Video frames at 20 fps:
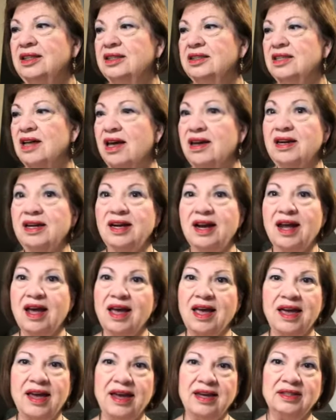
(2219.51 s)
Donna and I
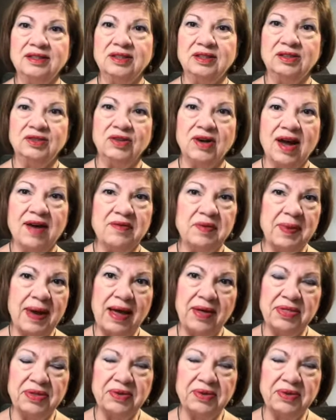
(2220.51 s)
had to drive about